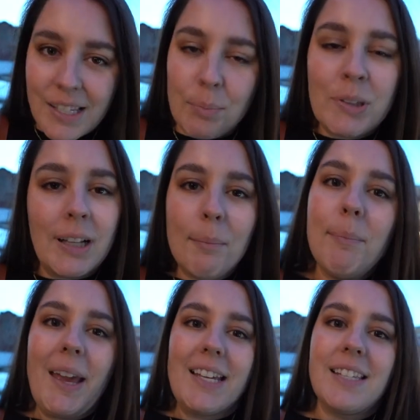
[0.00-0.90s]
a
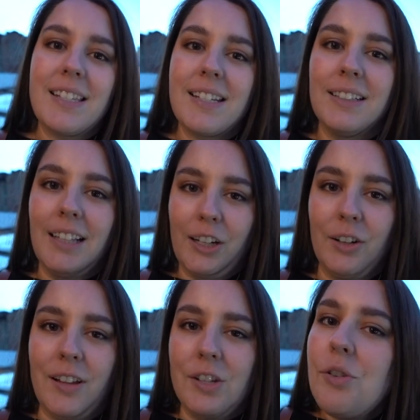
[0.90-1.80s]
plum-based
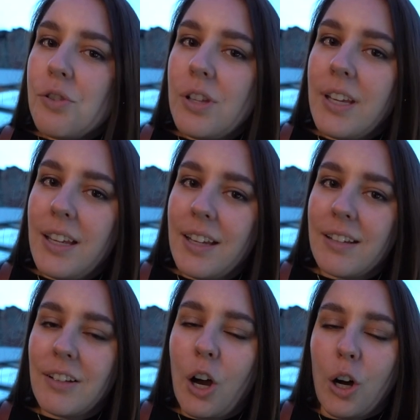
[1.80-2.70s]
liquor that's usually
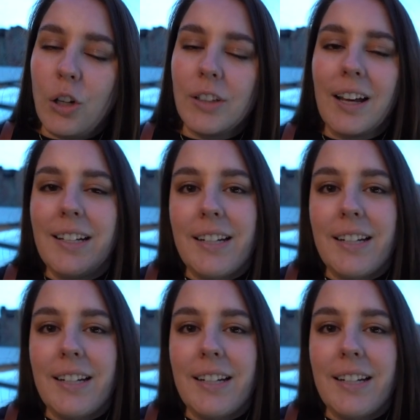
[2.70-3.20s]
called a